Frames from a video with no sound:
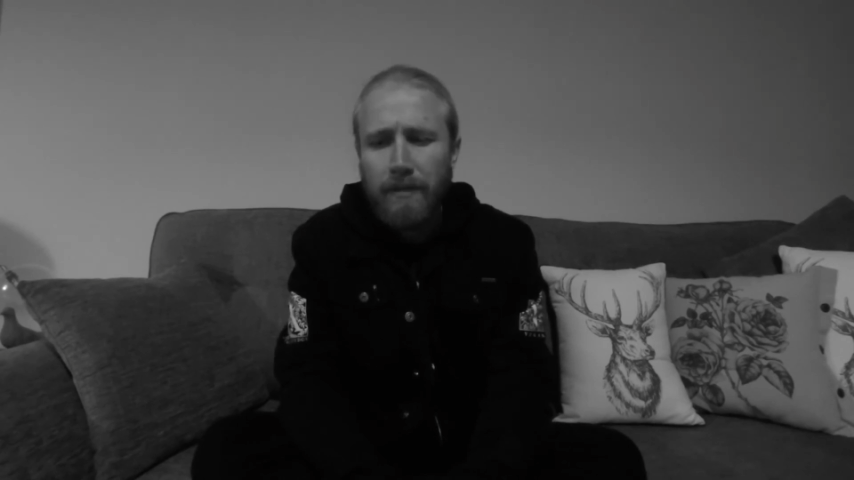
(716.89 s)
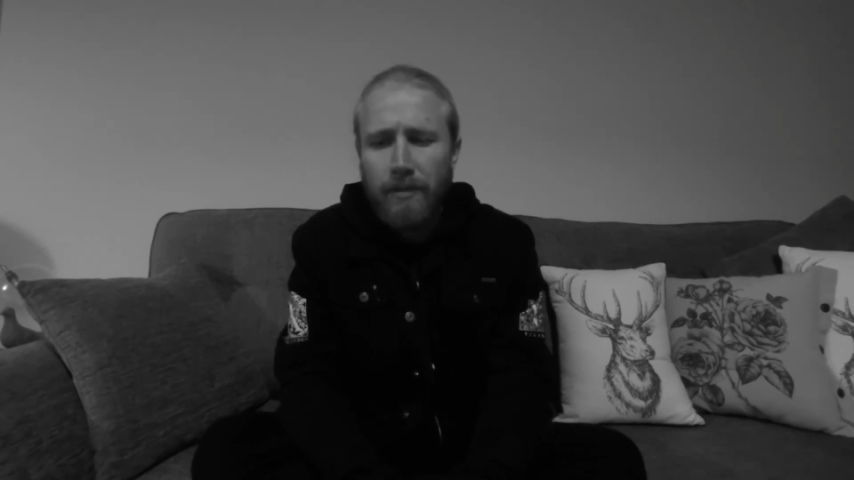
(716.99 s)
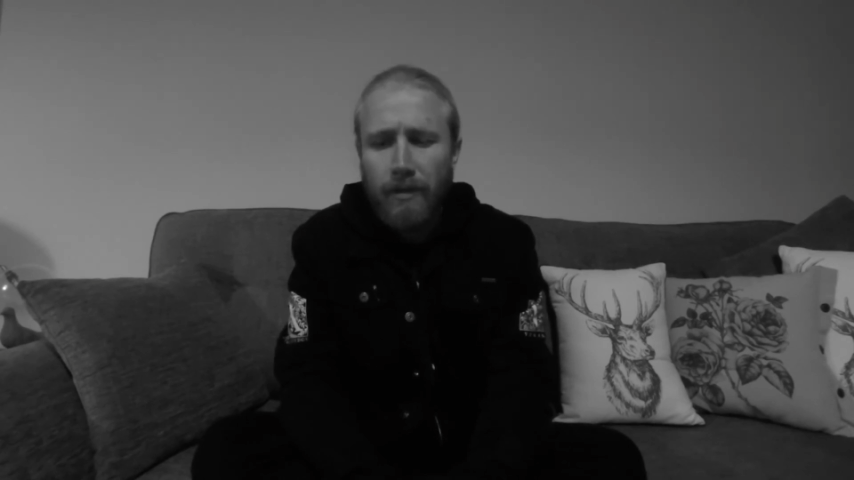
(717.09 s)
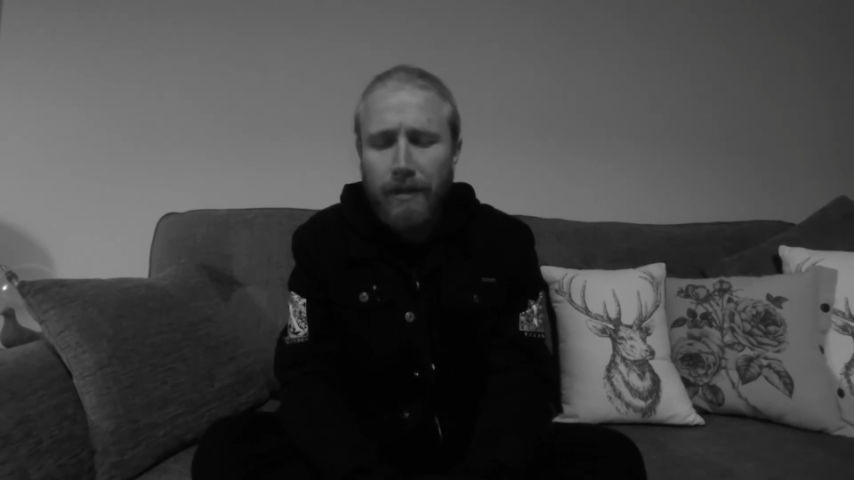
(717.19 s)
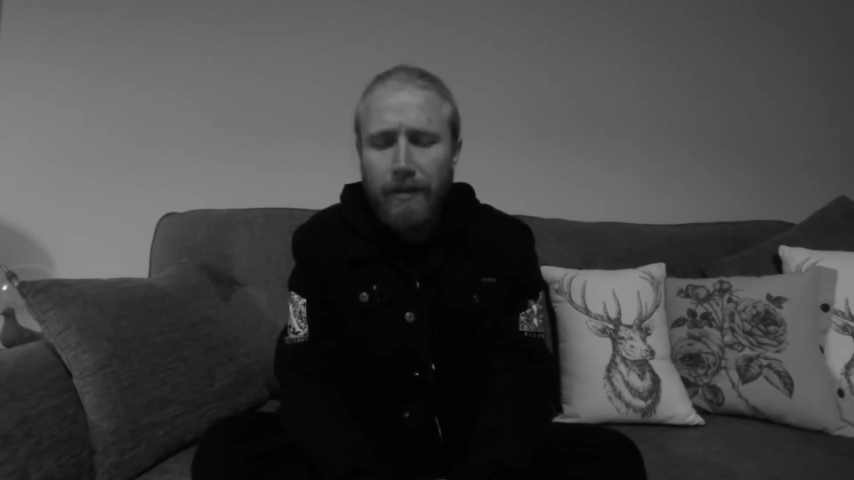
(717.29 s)
to
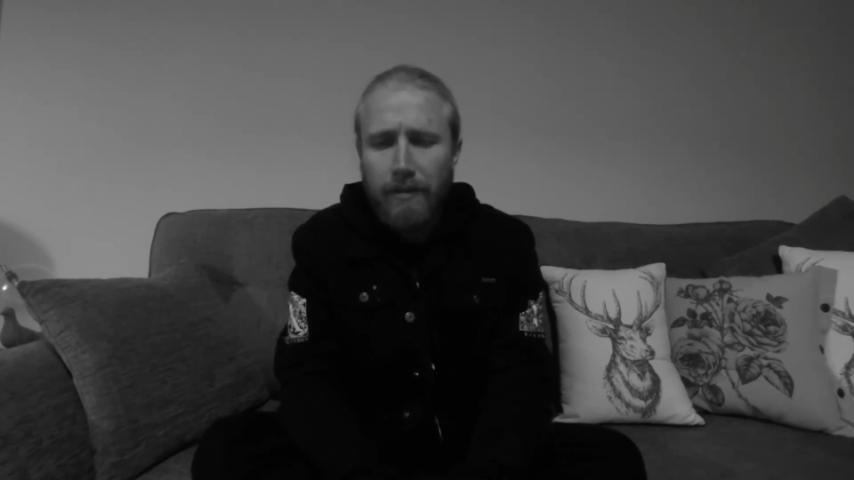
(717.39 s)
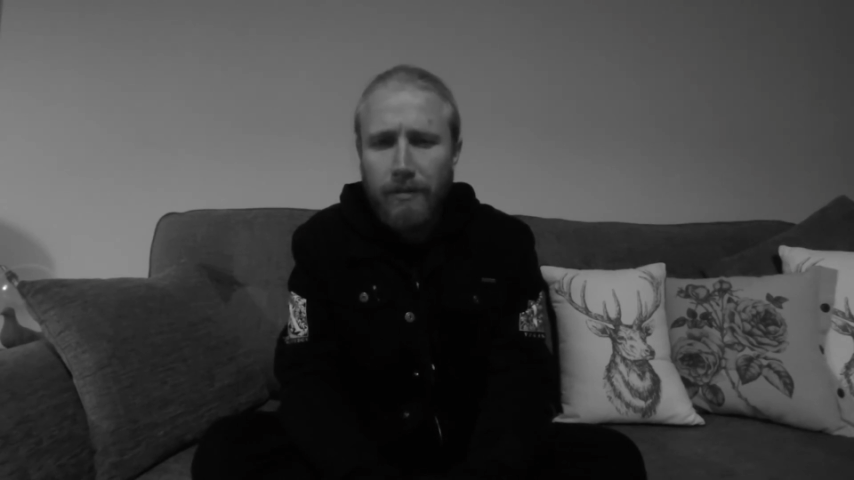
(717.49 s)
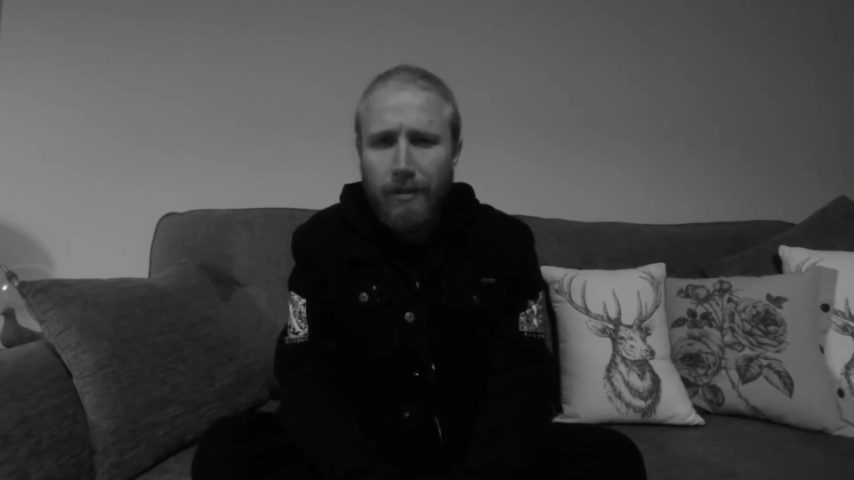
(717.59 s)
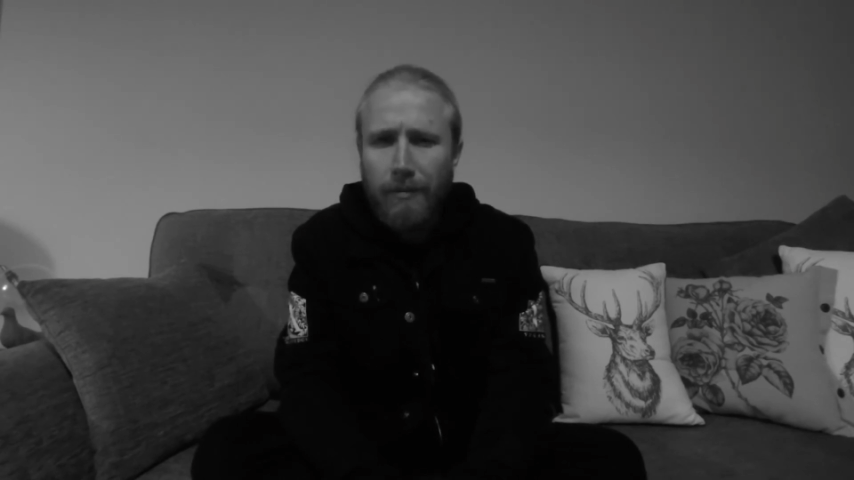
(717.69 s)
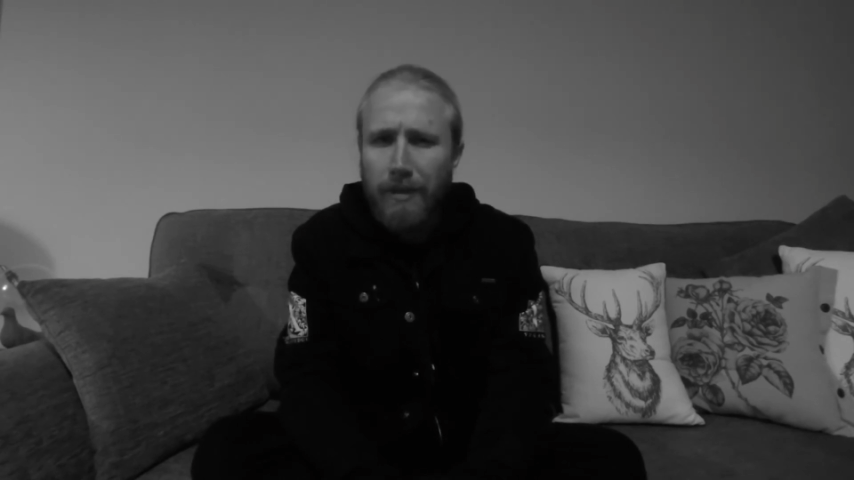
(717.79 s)
try and
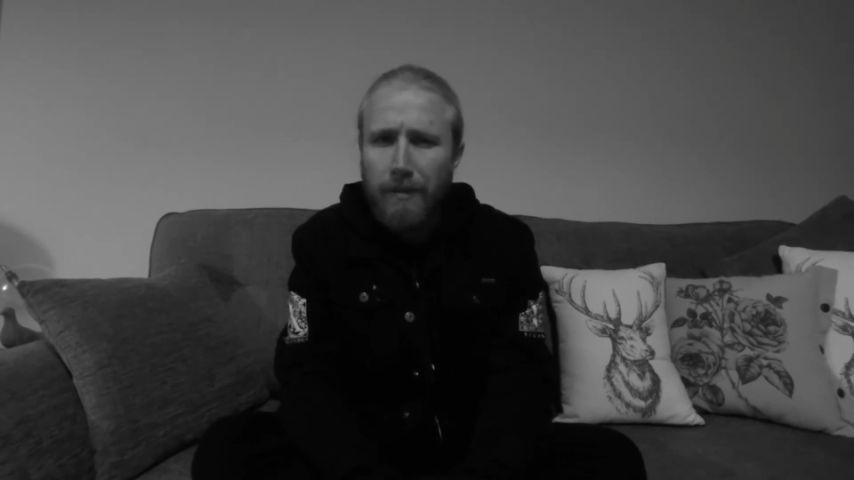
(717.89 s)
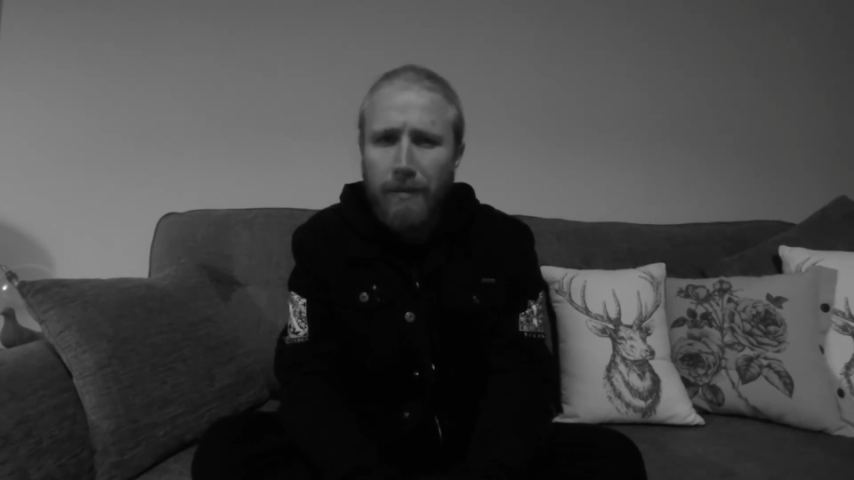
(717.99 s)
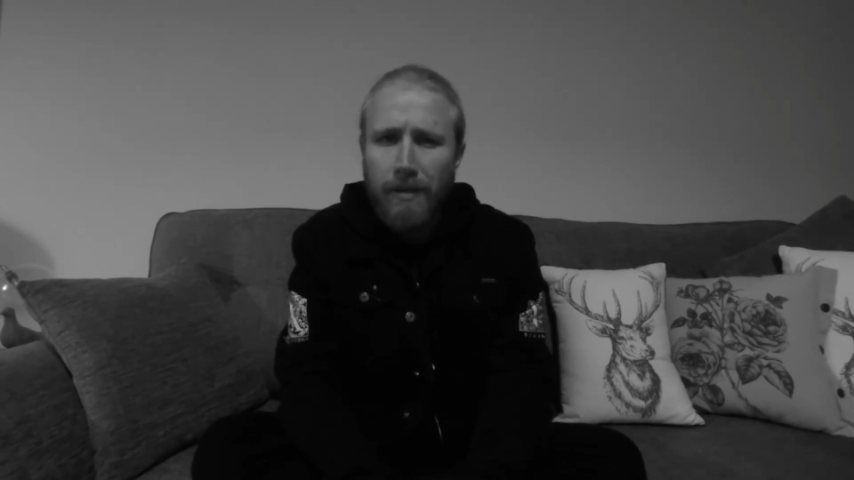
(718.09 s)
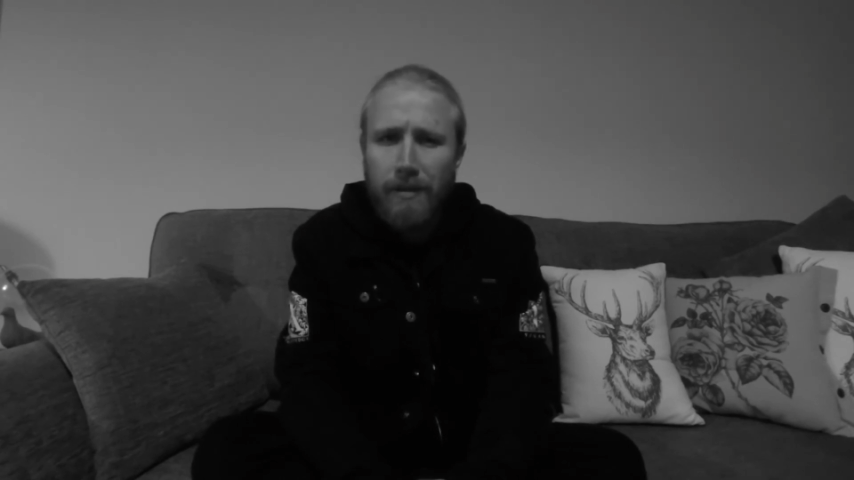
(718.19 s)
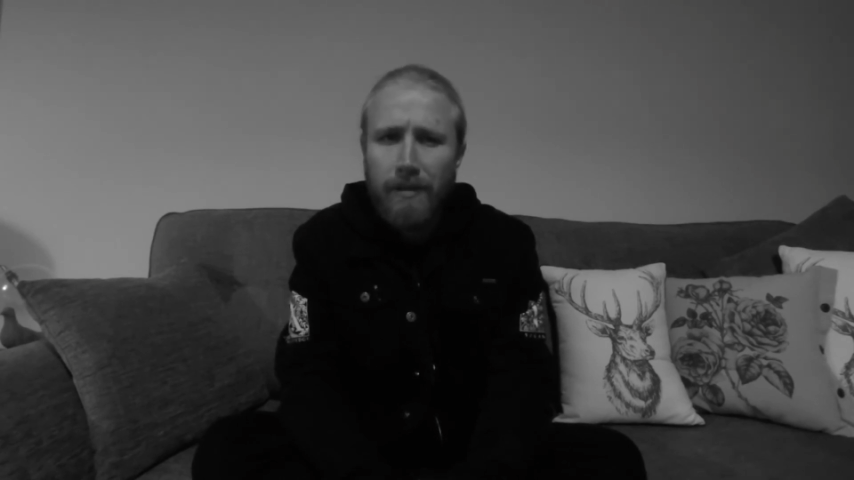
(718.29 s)
control my
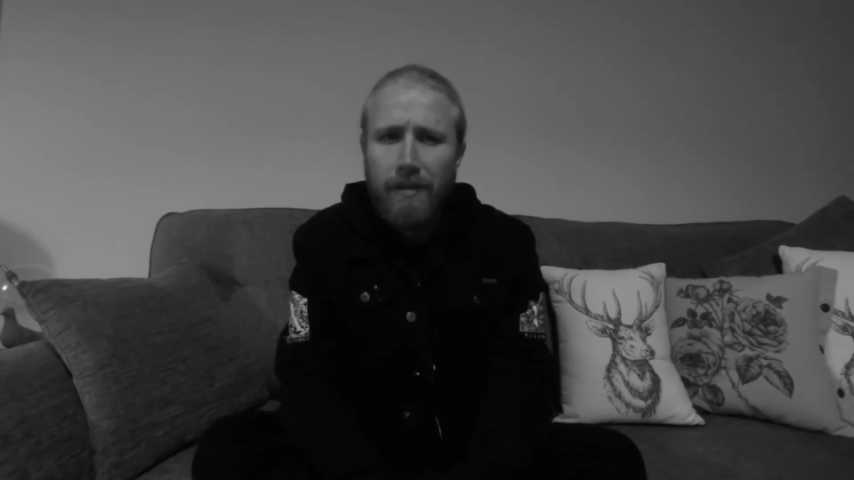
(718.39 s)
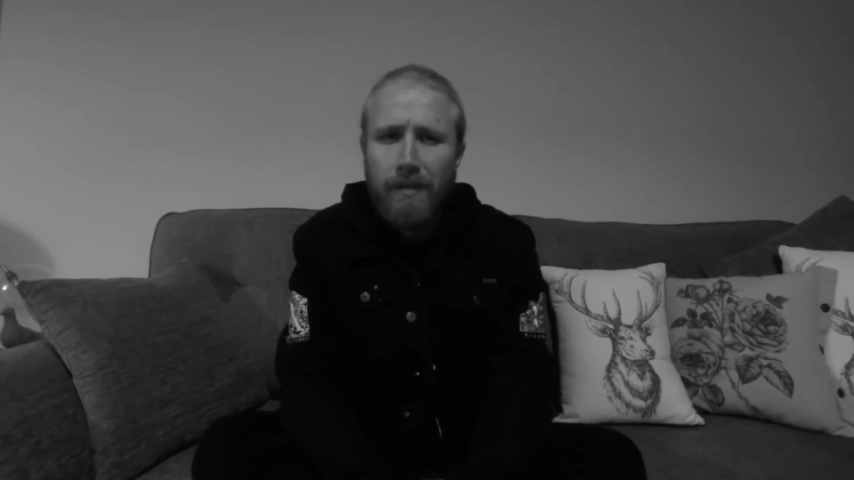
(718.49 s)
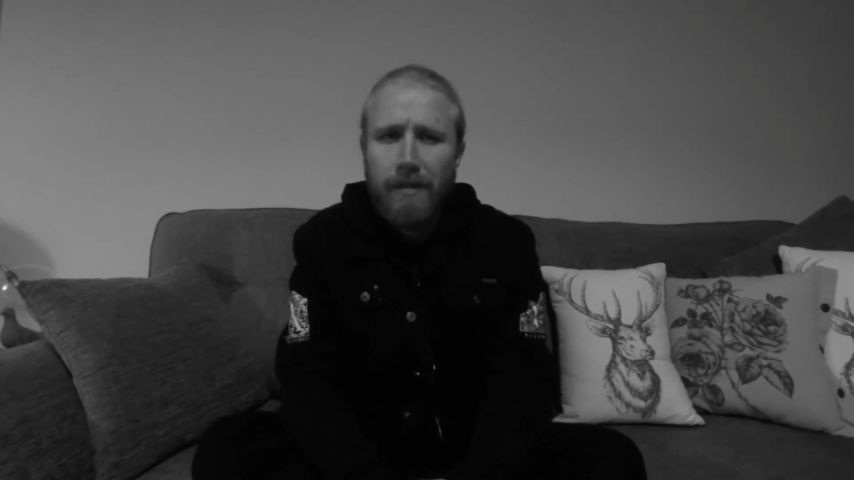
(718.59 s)
depression.